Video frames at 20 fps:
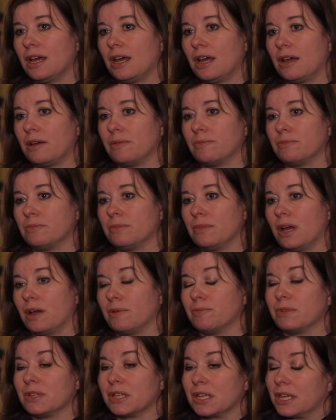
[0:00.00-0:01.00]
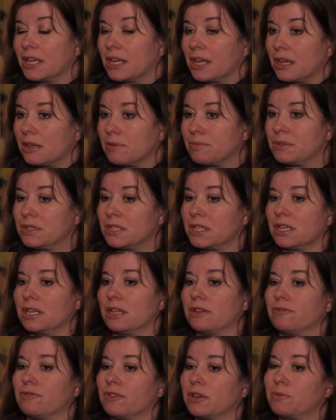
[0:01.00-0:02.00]
I'm thinking here
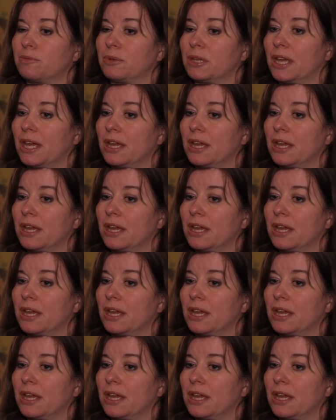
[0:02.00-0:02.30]
particularly of rugby